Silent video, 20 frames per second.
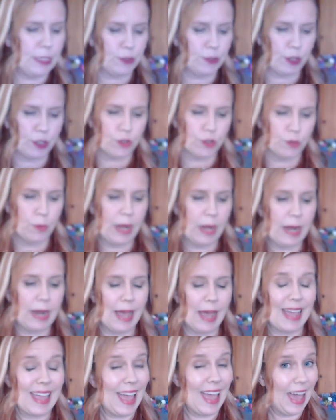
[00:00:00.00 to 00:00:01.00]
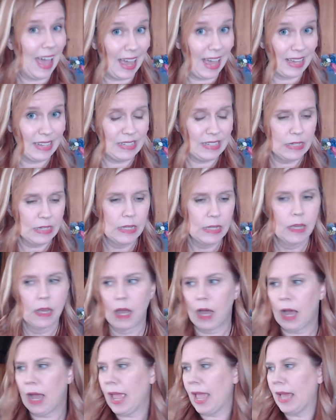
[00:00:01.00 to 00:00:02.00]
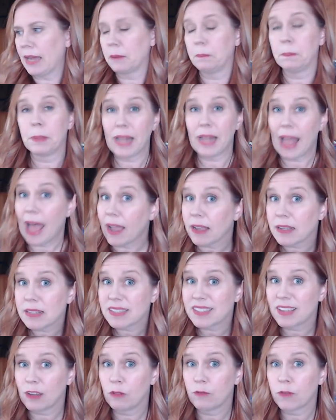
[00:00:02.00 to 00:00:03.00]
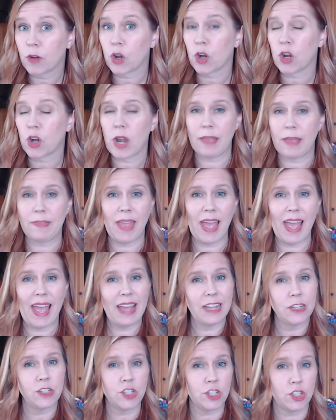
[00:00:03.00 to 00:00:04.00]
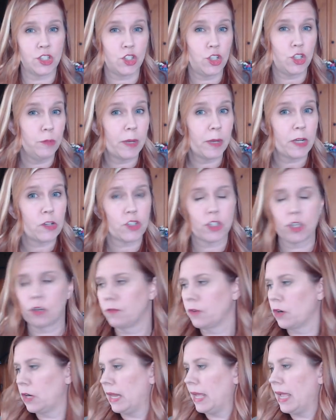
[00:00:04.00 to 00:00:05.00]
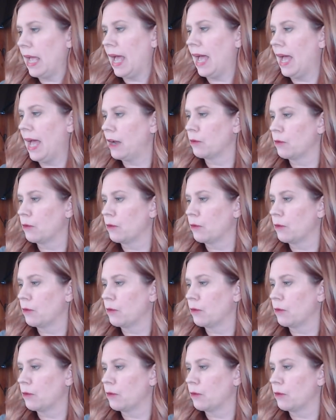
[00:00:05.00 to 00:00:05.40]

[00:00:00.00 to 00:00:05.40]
treasure braid I had. I had a black silver and that had just too much silver in it. I had a